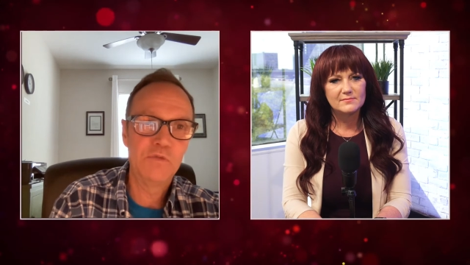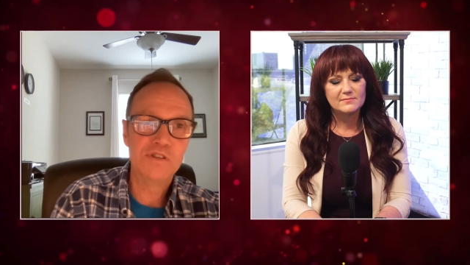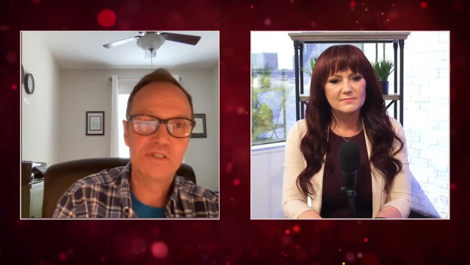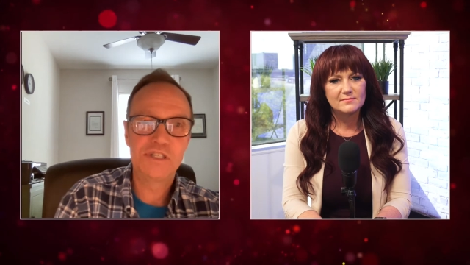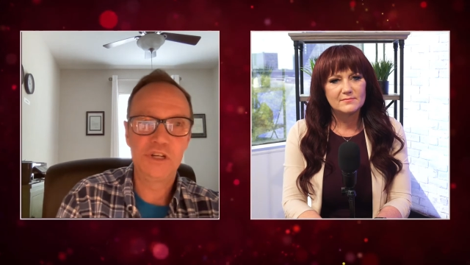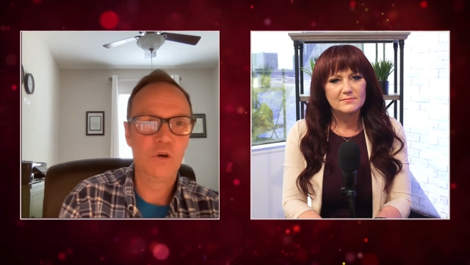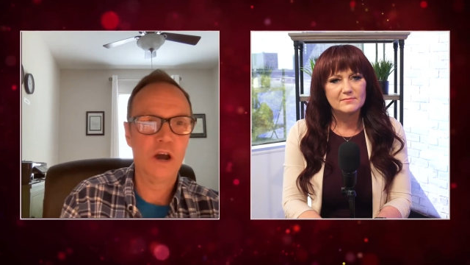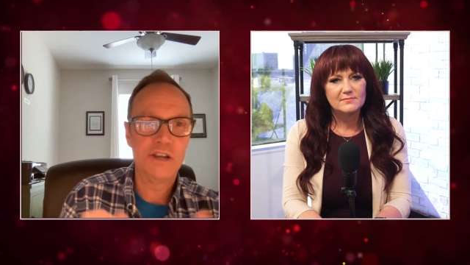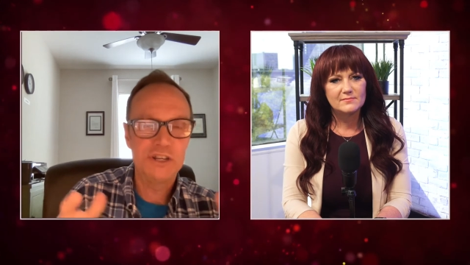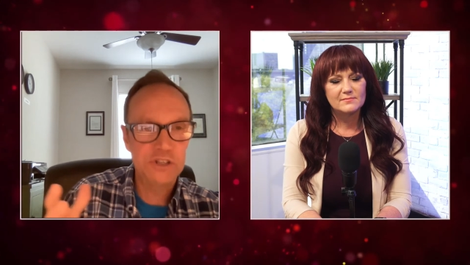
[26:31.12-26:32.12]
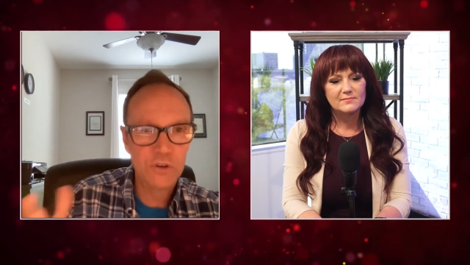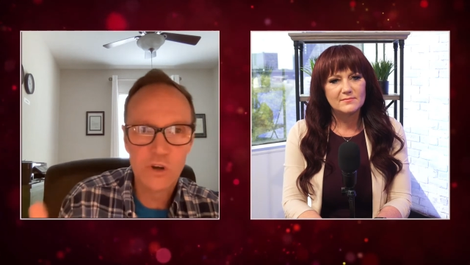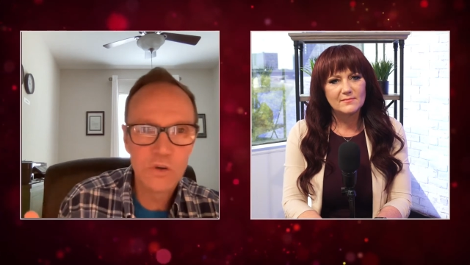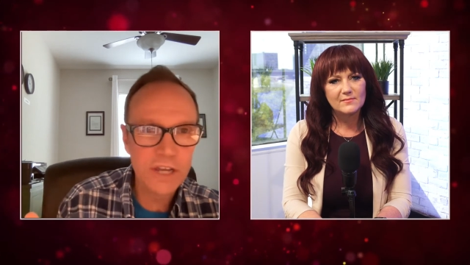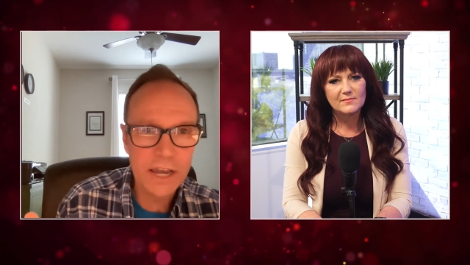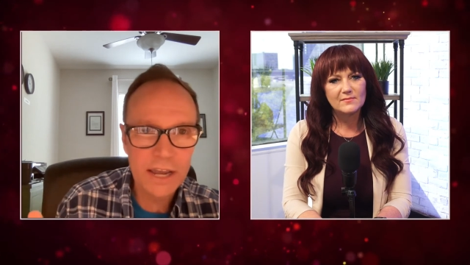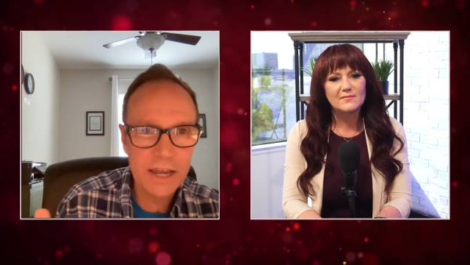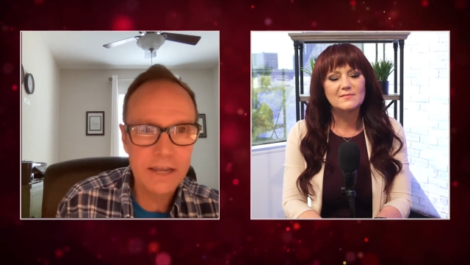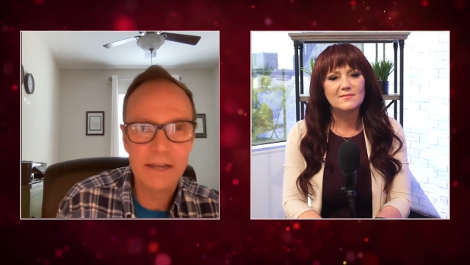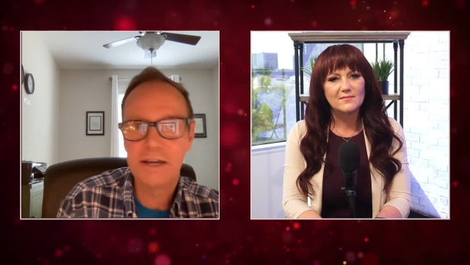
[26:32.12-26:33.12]
Speaker 1: there was, you know, are you doing
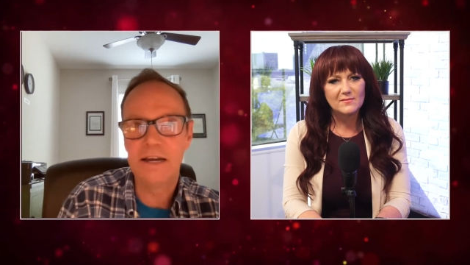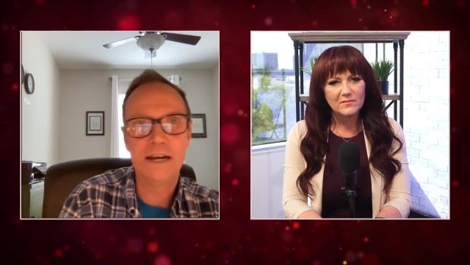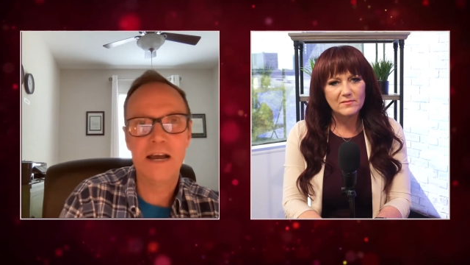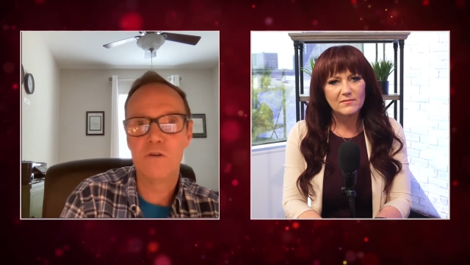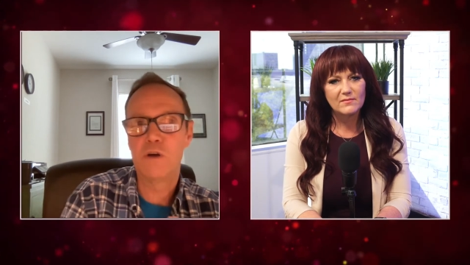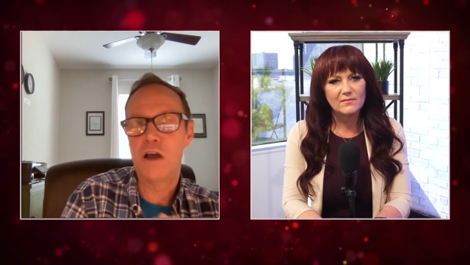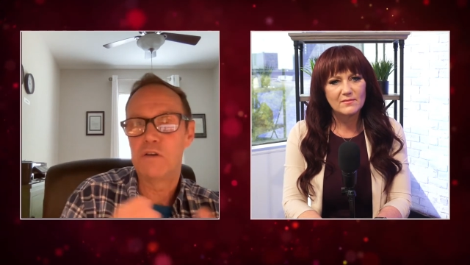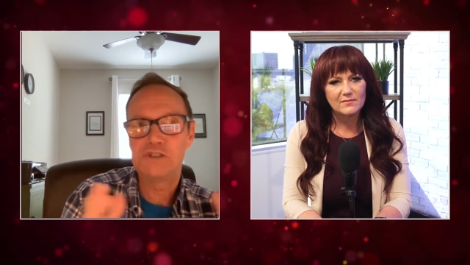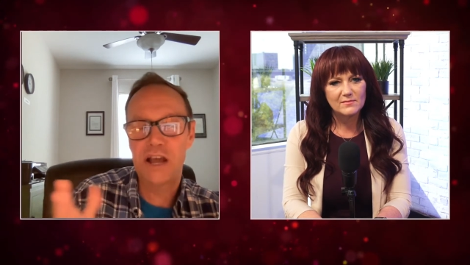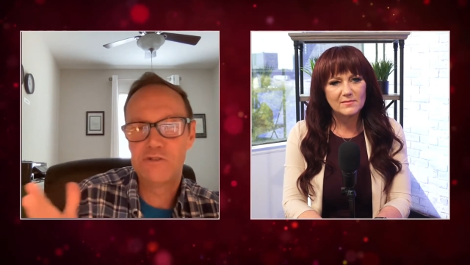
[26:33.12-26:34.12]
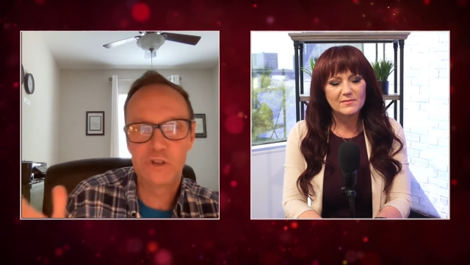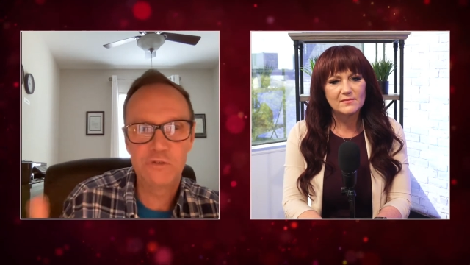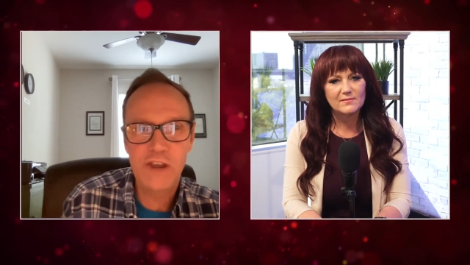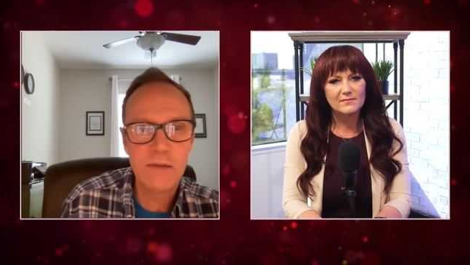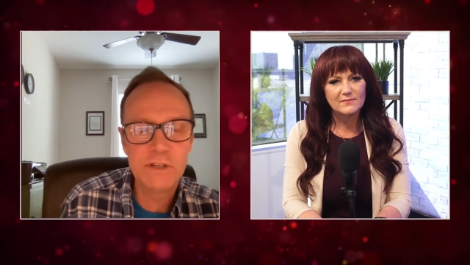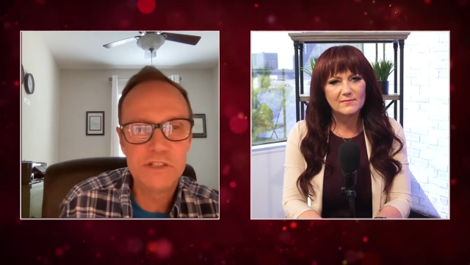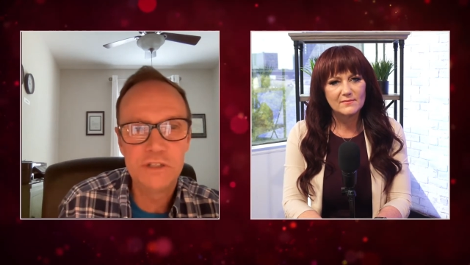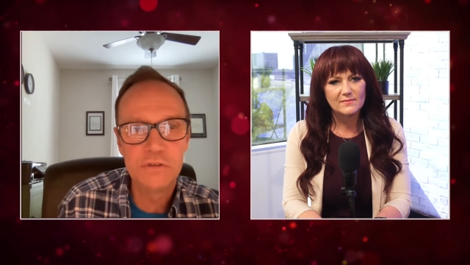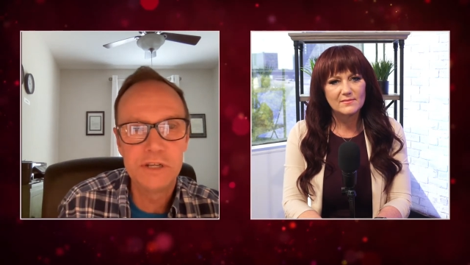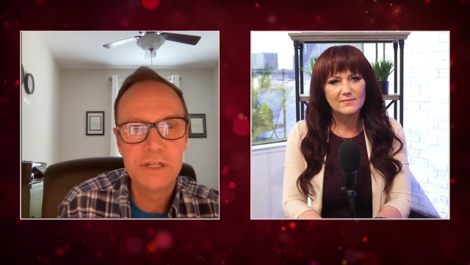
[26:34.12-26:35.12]
okay? Uh, how, how is, how's your family
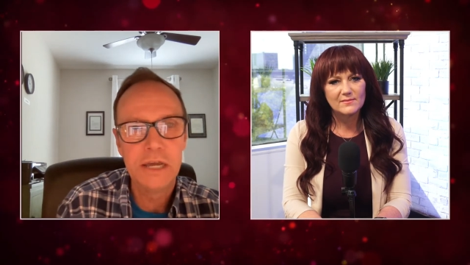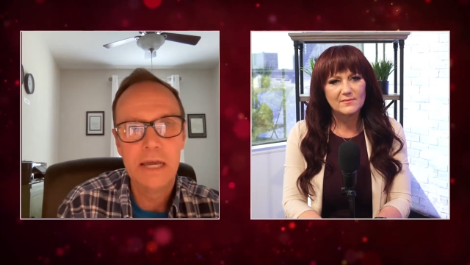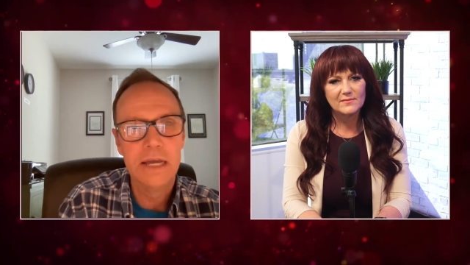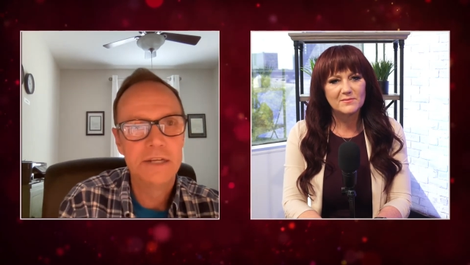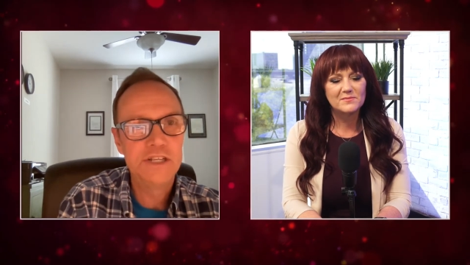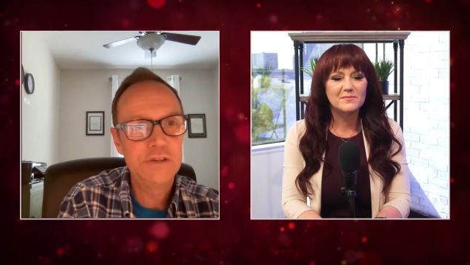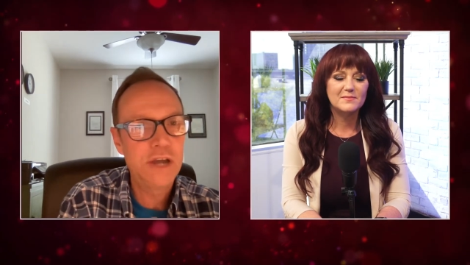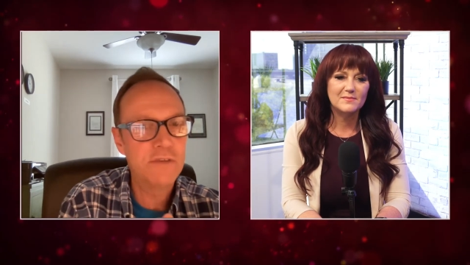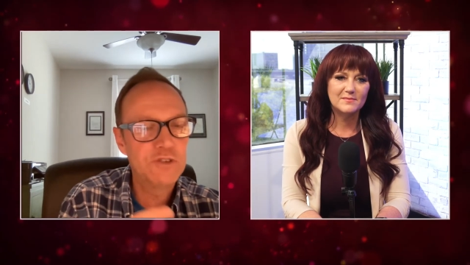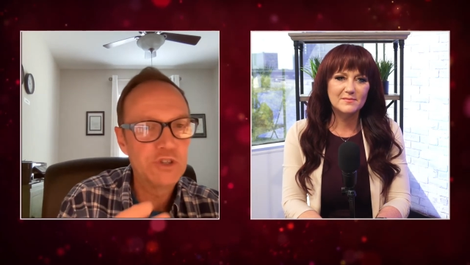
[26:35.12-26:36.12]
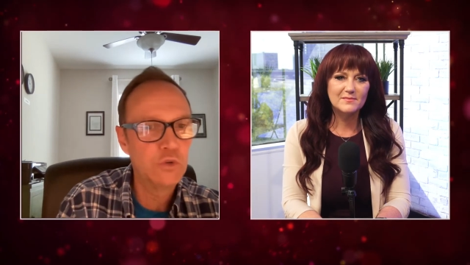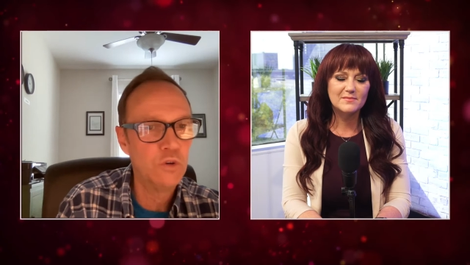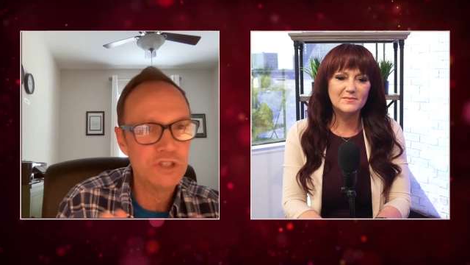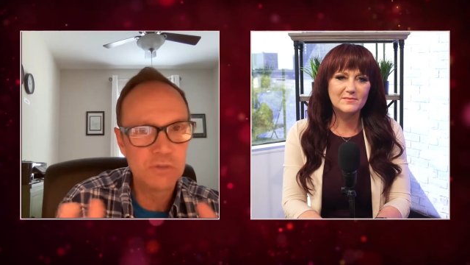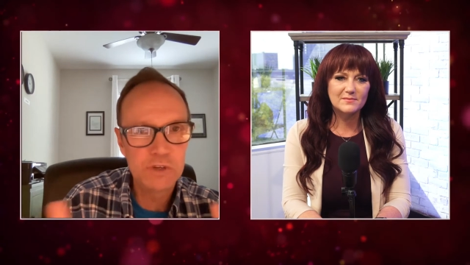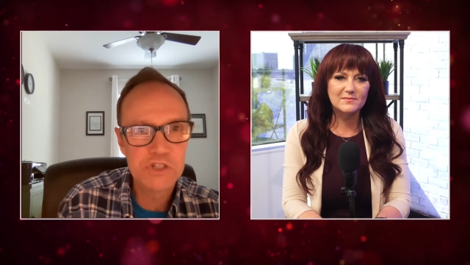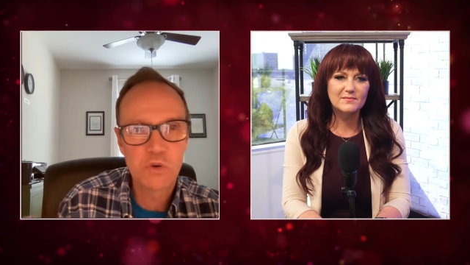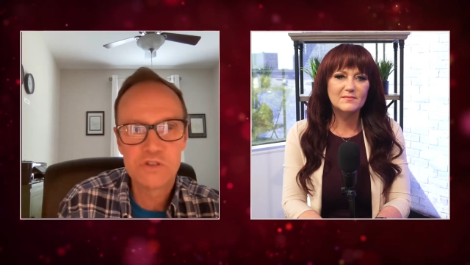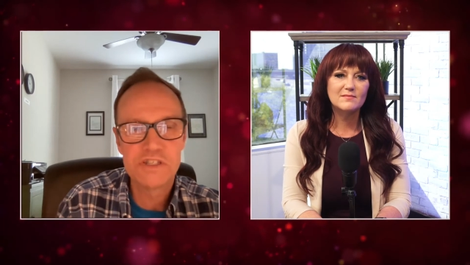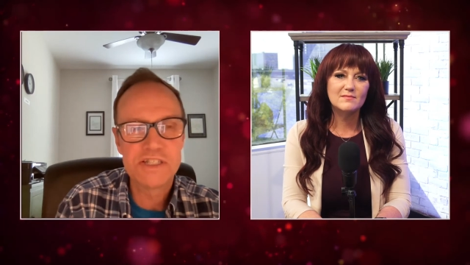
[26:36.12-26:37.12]
doing? Do you have the tools and
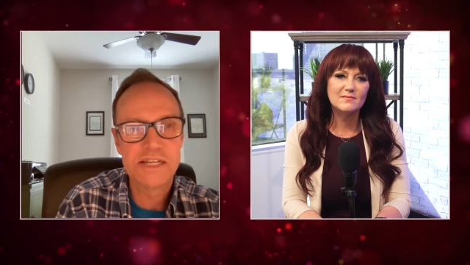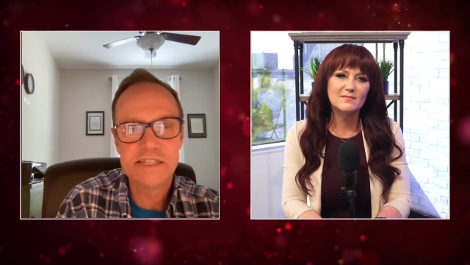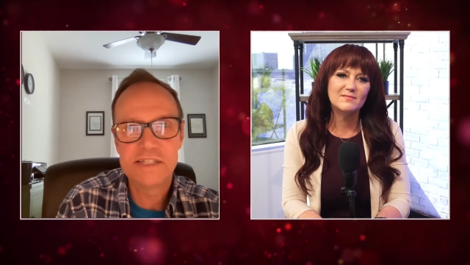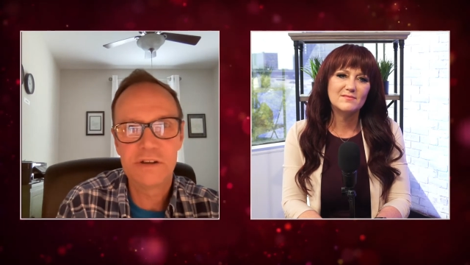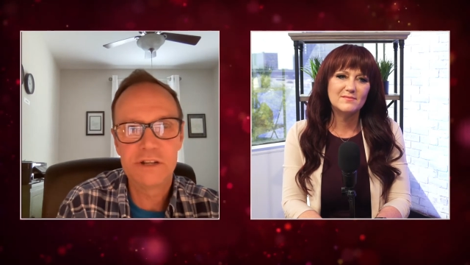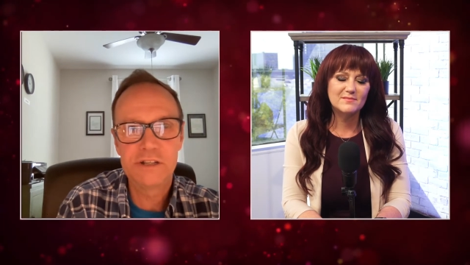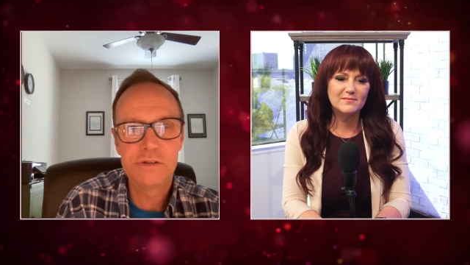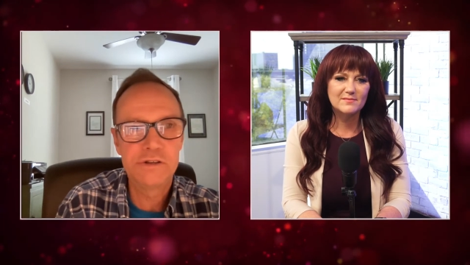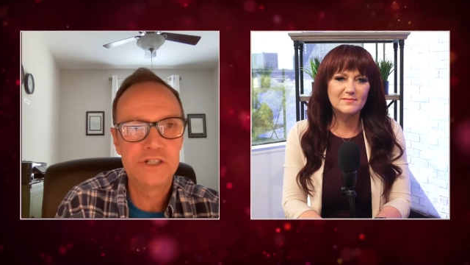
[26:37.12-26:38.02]
resources necessary to do